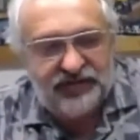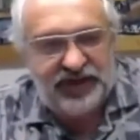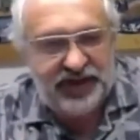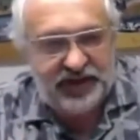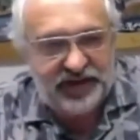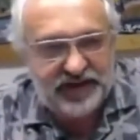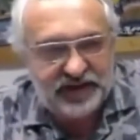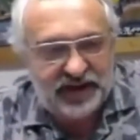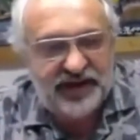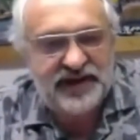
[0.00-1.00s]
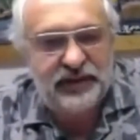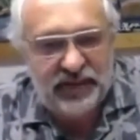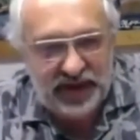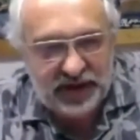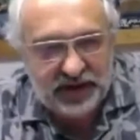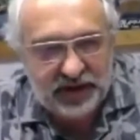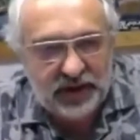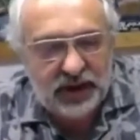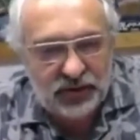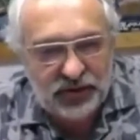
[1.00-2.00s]
of Linz has a
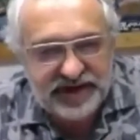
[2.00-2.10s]
mayor